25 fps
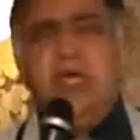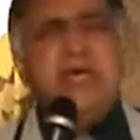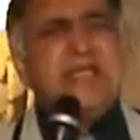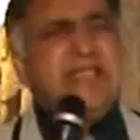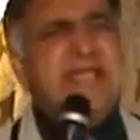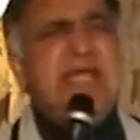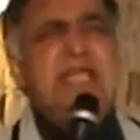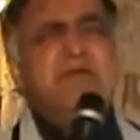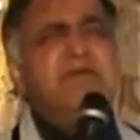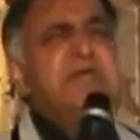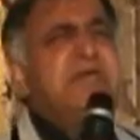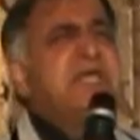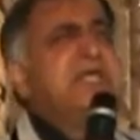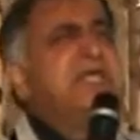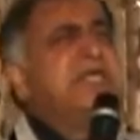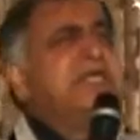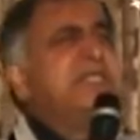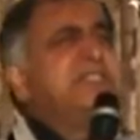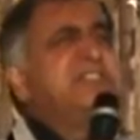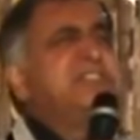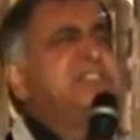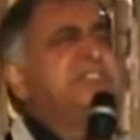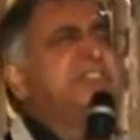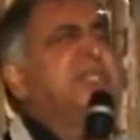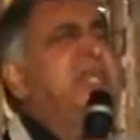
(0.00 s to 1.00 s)
That you can
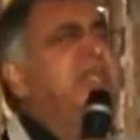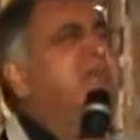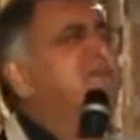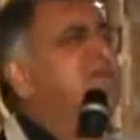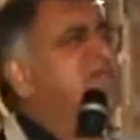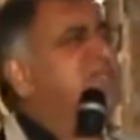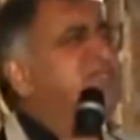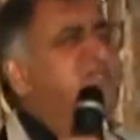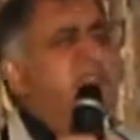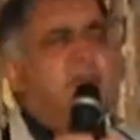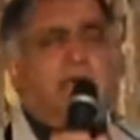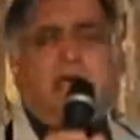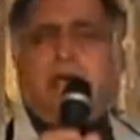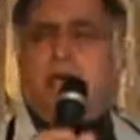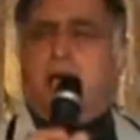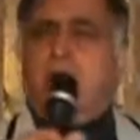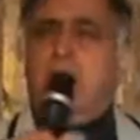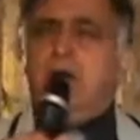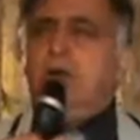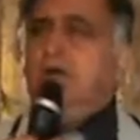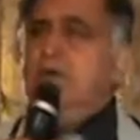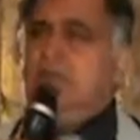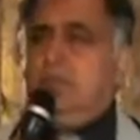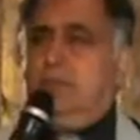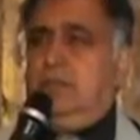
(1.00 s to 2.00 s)
distinguish the
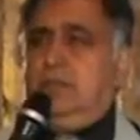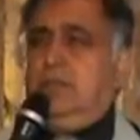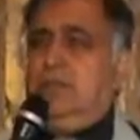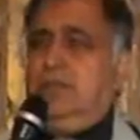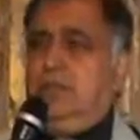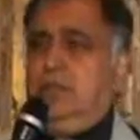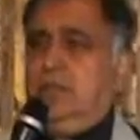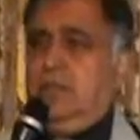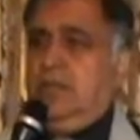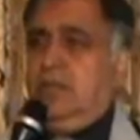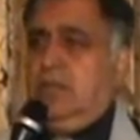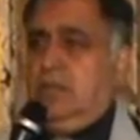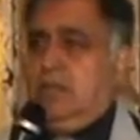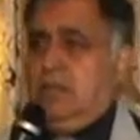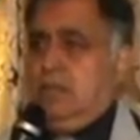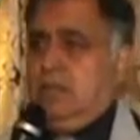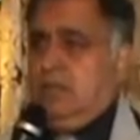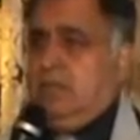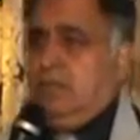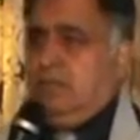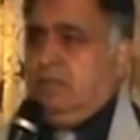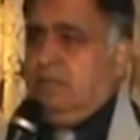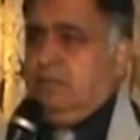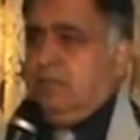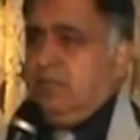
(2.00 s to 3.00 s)
color
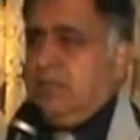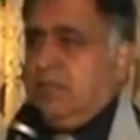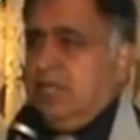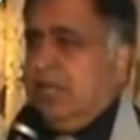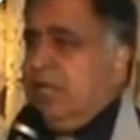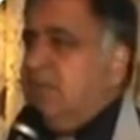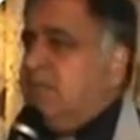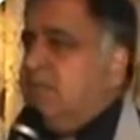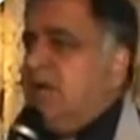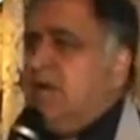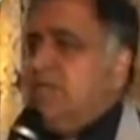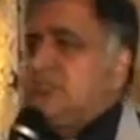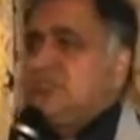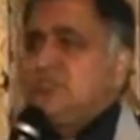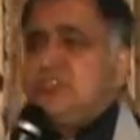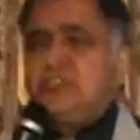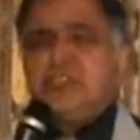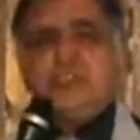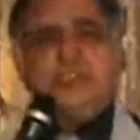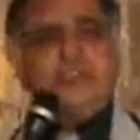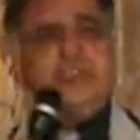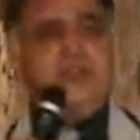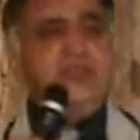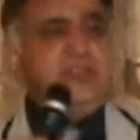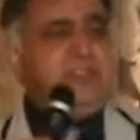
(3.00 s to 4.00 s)
and
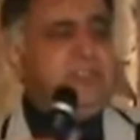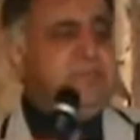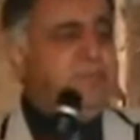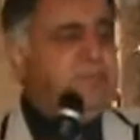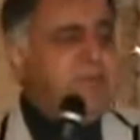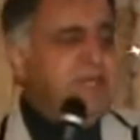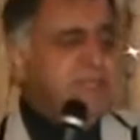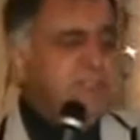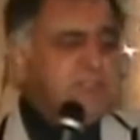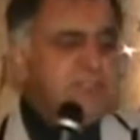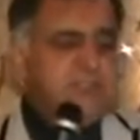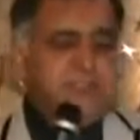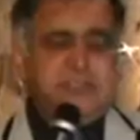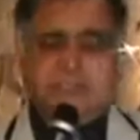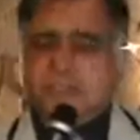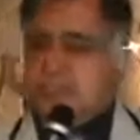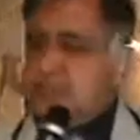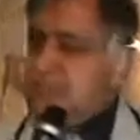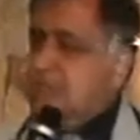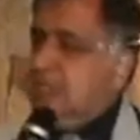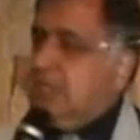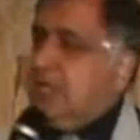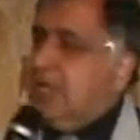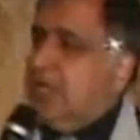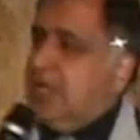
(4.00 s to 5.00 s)
mountain took the
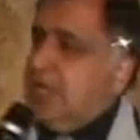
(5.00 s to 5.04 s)
pictures.